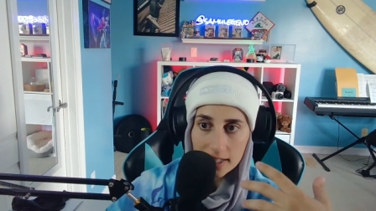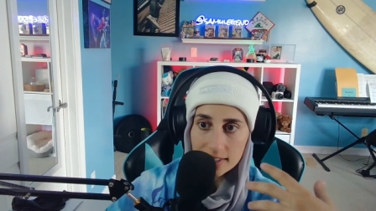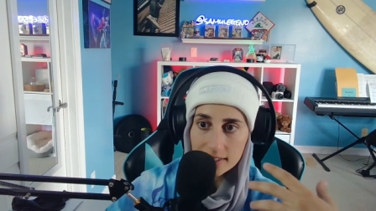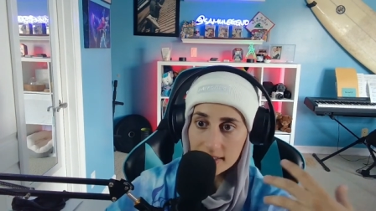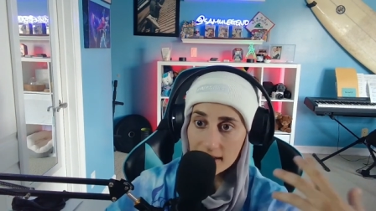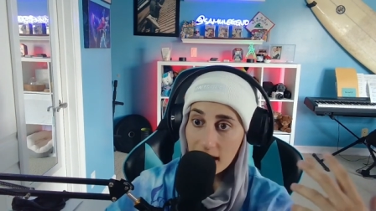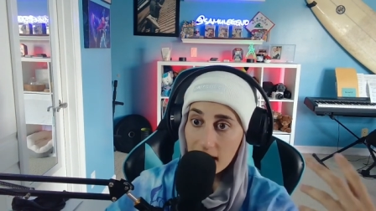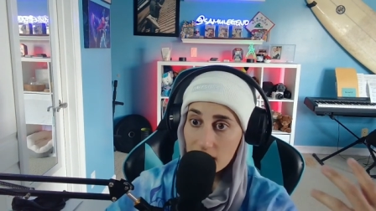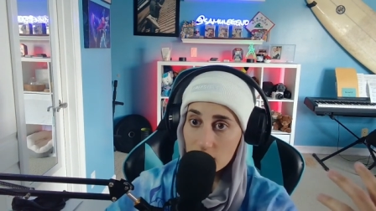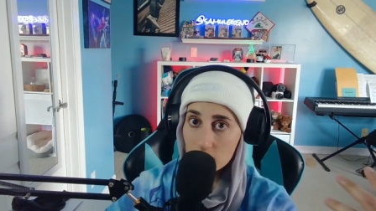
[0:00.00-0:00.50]
He
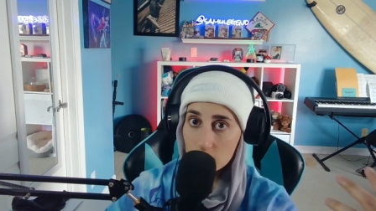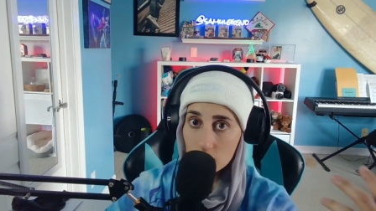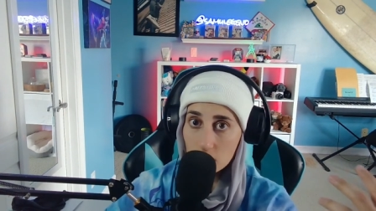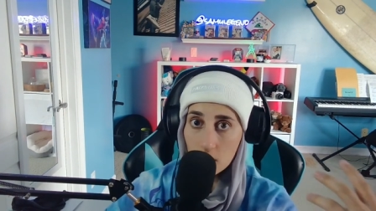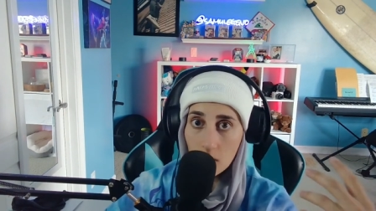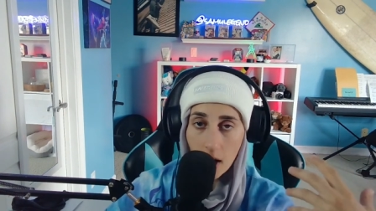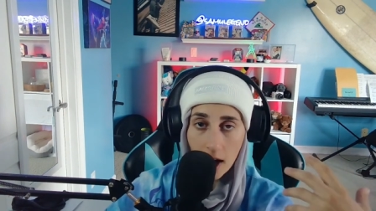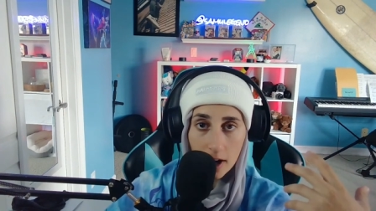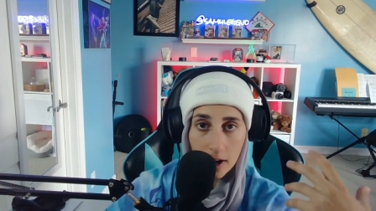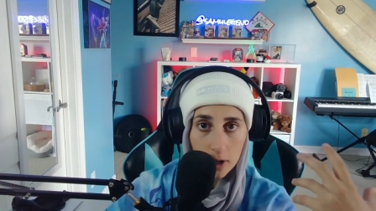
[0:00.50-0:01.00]
said, I don't
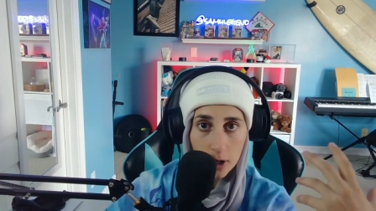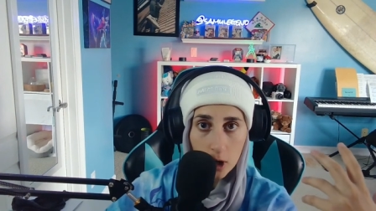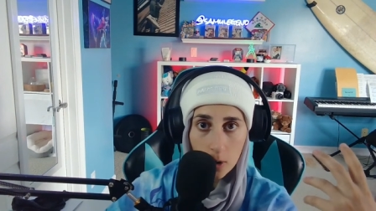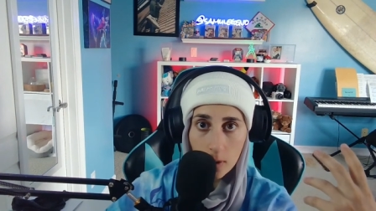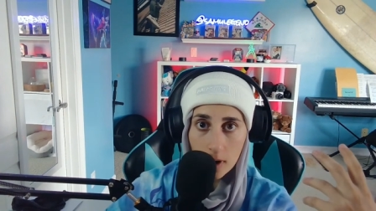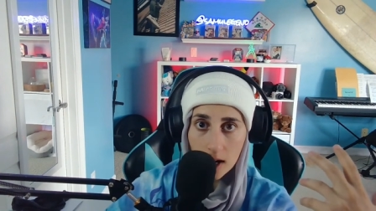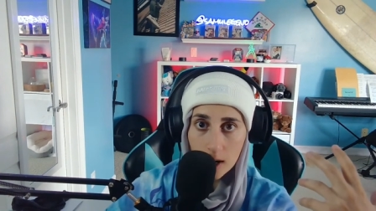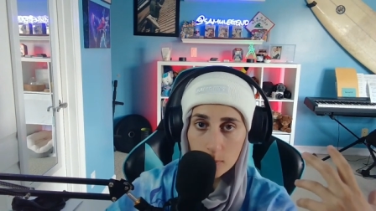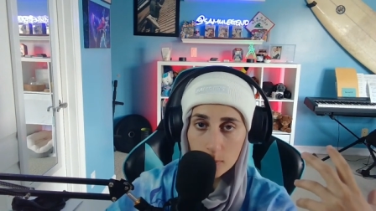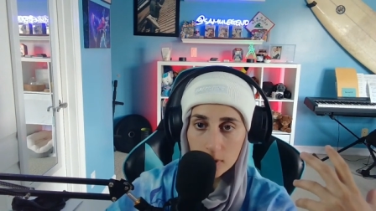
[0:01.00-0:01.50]
know. I don't know
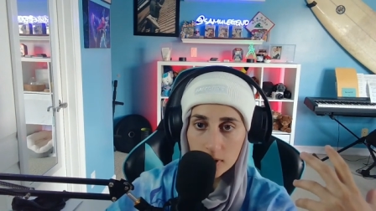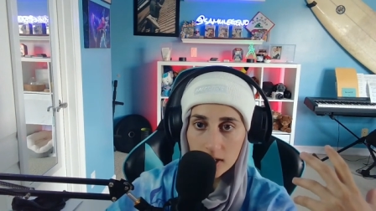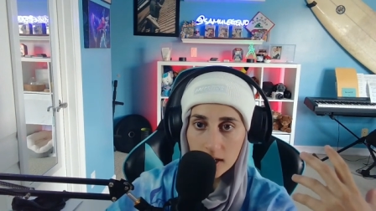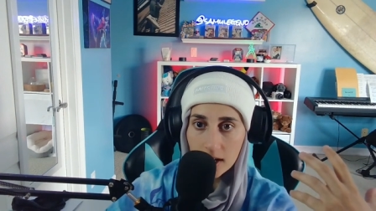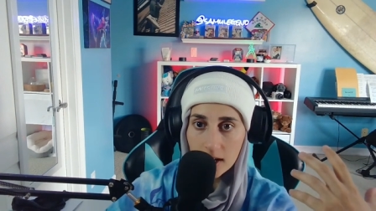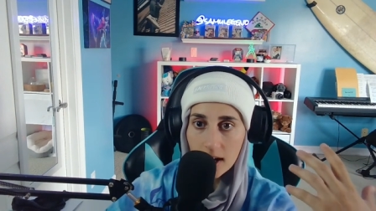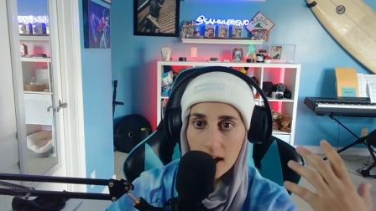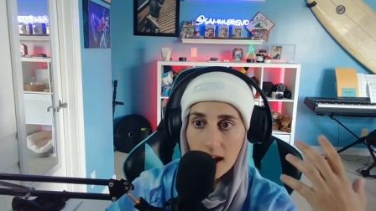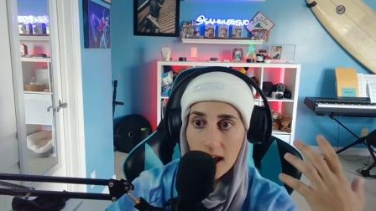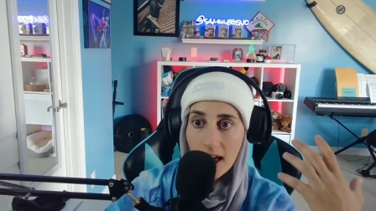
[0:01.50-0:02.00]
where I put
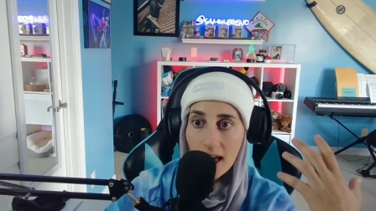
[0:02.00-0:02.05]
it.